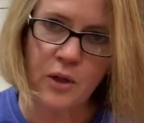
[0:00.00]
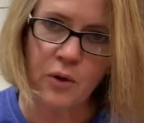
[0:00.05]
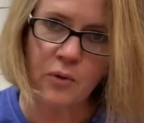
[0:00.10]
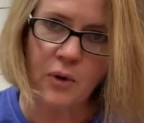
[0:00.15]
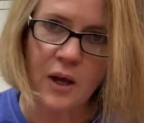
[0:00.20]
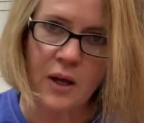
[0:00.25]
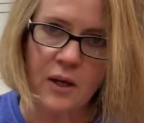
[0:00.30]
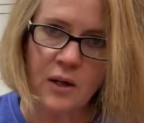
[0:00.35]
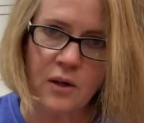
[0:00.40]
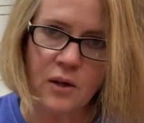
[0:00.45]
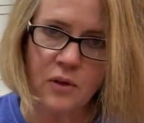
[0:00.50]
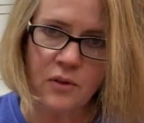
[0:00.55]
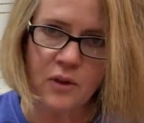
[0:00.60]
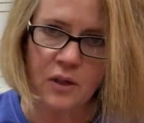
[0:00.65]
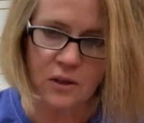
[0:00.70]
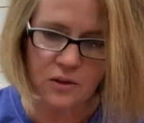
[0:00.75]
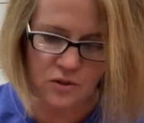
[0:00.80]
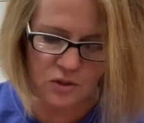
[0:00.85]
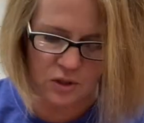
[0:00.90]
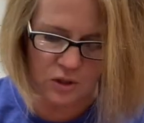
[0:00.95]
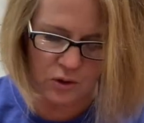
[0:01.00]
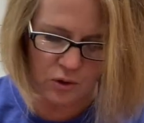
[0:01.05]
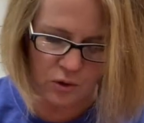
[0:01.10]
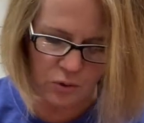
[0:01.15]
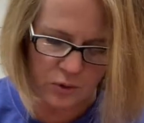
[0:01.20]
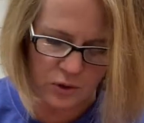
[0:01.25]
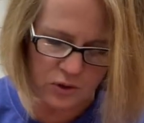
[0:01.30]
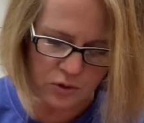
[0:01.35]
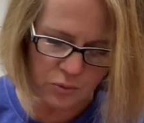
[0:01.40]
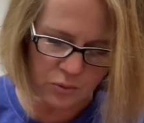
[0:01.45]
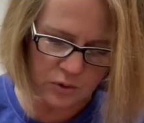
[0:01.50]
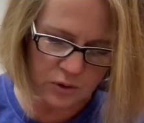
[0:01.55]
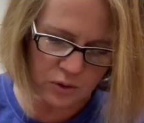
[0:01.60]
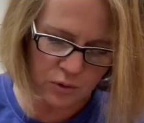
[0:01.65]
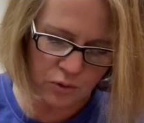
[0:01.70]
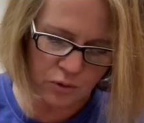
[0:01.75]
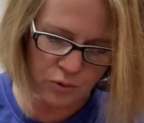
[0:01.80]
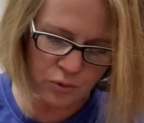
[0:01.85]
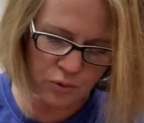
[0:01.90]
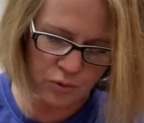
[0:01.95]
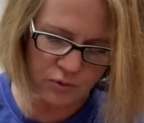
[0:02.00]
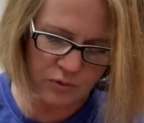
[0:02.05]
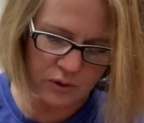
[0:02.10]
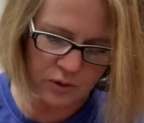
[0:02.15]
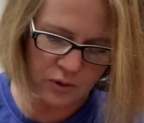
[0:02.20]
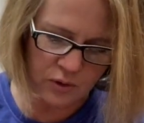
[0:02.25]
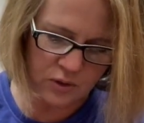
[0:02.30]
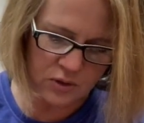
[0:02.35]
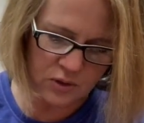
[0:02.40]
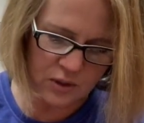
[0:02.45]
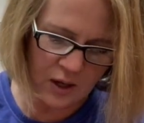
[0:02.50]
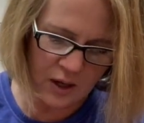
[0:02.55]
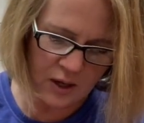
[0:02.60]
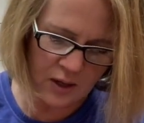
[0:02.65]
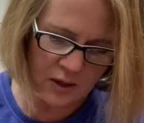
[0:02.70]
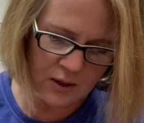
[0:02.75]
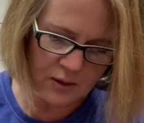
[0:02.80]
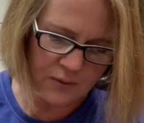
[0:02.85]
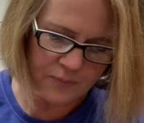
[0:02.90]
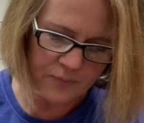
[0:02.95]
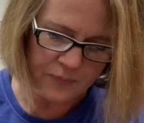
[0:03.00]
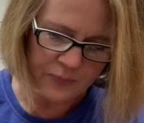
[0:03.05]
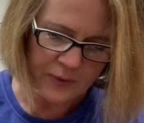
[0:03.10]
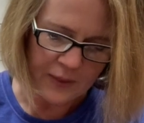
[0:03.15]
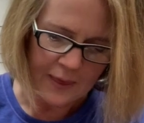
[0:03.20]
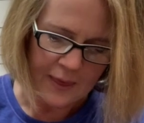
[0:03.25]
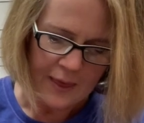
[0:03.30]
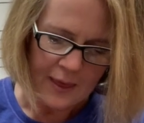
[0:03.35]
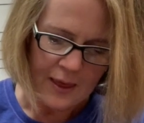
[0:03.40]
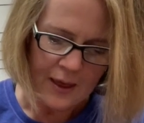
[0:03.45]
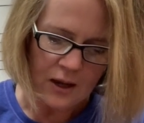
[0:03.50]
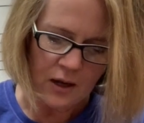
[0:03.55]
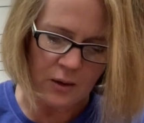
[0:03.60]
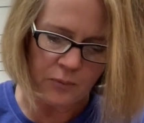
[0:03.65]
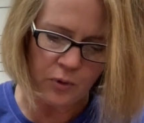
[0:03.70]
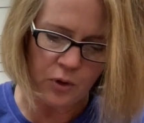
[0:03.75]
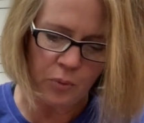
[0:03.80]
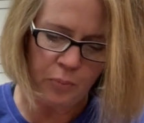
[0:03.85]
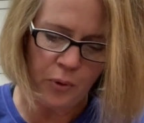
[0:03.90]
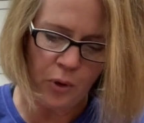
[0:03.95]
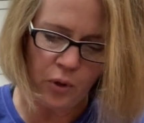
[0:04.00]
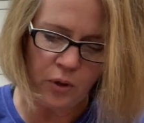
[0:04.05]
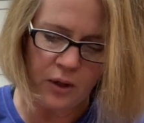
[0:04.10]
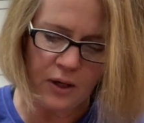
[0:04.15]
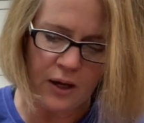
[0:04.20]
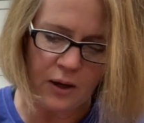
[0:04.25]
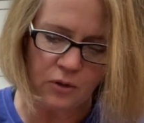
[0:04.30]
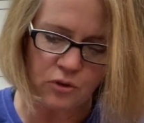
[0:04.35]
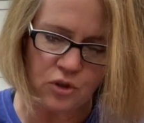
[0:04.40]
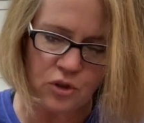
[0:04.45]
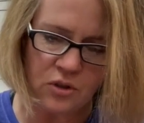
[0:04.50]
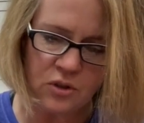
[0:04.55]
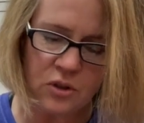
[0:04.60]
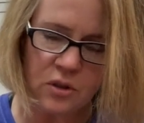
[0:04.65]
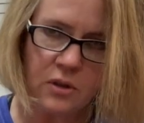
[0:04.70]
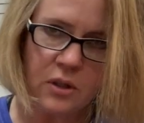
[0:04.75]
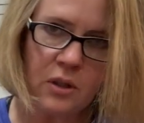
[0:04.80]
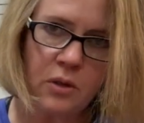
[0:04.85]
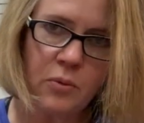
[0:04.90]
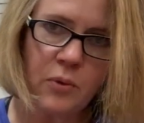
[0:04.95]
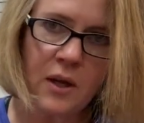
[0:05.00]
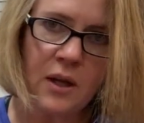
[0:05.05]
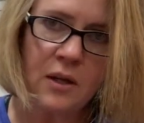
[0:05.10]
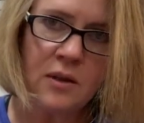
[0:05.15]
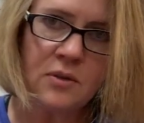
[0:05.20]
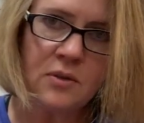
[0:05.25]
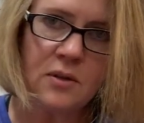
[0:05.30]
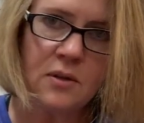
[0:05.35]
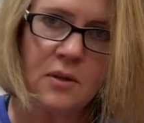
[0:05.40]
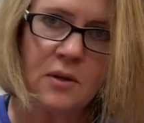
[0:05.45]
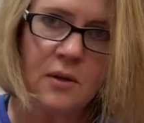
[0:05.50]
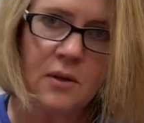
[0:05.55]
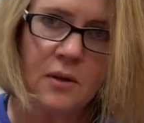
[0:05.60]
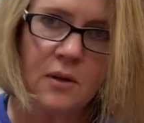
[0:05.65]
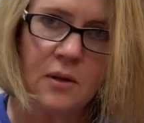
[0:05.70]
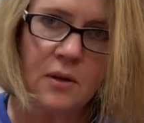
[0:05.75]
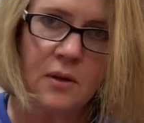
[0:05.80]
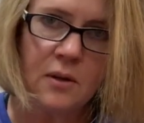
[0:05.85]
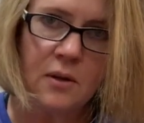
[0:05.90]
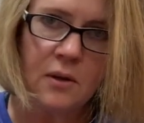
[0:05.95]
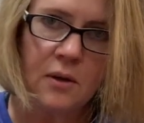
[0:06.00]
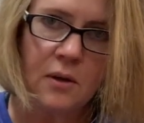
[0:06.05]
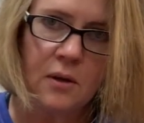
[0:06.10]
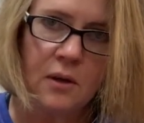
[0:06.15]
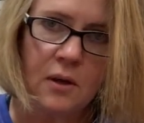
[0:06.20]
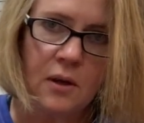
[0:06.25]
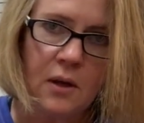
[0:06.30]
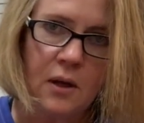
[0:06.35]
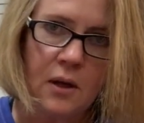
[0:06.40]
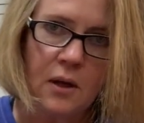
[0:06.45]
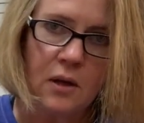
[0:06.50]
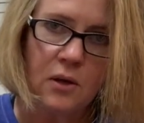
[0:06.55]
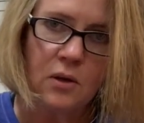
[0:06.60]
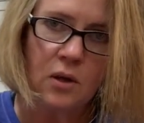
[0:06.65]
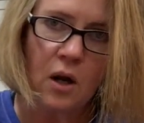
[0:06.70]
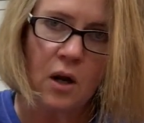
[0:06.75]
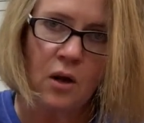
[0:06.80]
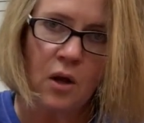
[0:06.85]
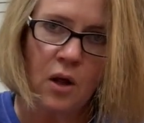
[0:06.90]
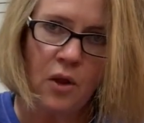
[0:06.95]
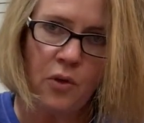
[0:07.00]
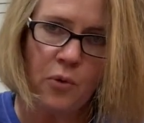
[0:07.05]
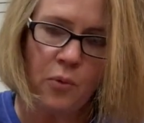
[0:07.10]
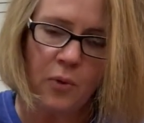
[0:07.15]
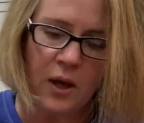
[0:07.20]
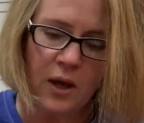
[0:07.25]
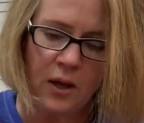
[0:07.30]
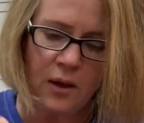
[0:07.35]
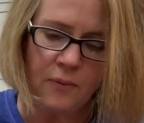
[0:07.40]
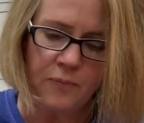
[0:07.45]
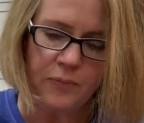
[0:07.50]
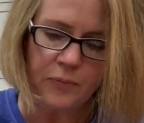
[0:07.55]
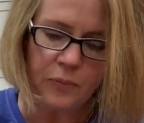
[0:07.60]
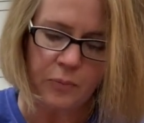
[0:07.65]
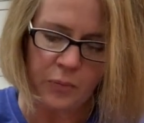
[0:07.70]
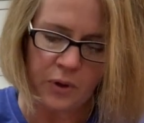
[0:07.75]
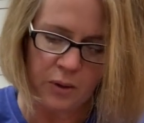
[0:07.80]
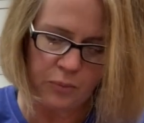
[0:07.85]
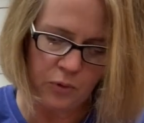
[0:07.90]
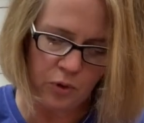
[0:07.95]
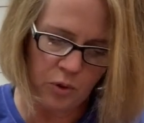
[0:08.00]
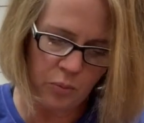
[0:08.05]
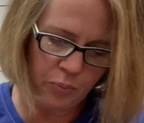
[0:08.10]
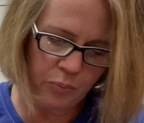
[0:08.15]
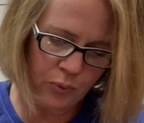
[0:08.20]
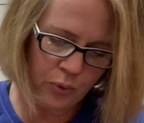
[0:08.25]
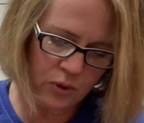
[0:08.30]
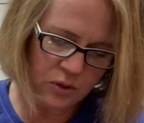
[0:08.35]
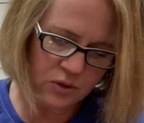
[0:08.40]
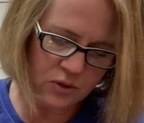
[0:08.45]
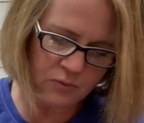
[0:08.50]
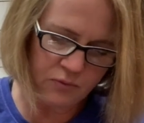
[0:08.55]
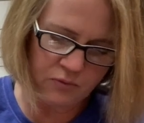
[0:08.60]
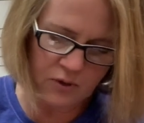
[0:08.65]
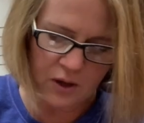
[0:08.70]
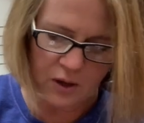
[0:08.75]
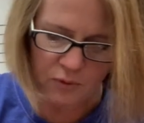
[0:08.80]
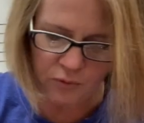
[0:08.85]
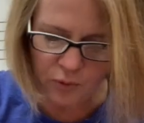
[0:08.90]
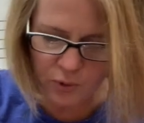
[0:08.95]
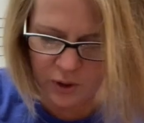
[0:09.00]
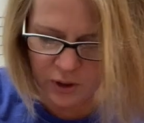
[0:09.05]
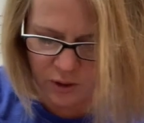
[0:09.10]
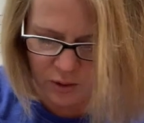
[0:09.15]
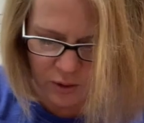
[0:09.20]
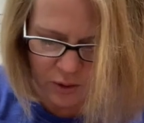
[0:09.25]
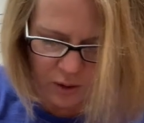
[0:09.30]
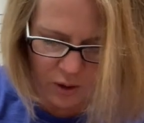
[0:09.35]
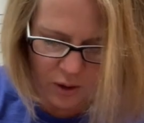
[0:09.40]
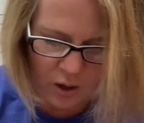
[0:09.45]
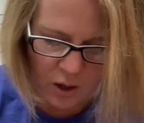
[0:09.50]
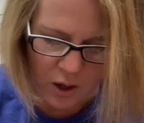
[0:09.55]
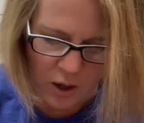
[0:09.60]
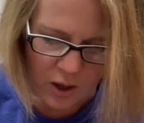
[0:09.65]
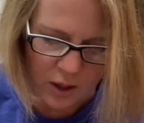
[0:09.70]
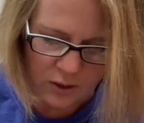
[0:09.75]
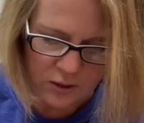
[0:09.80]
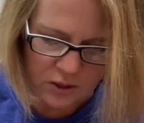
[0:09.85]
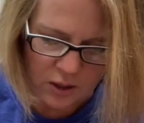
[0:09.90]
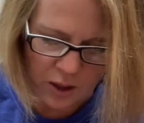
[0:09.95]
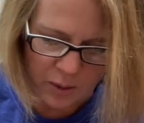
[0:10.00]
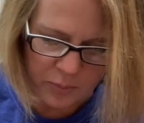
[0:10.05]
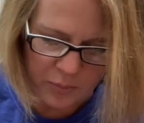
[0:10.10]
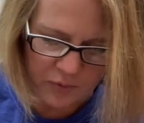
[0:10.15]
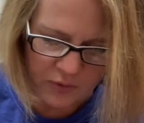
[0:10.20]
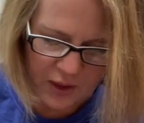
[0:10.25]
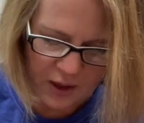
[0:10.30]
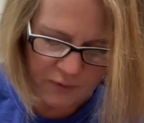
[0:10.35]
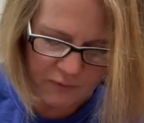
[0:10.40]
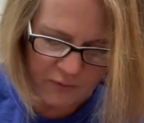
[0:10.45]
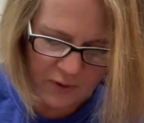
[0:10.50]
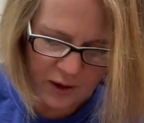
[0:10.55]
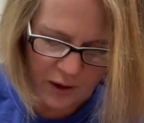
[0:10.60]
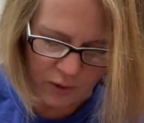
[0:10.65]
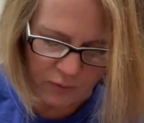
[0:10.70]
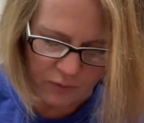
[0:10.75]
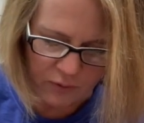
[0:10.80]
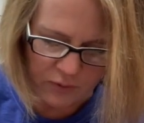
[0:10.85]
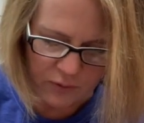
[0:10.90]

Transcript: right here that it's going to go into a little groove, it looks like. And I'm going to pull it out just a little ways, not all the way, but I'm going to put some valve oil on top of that valve.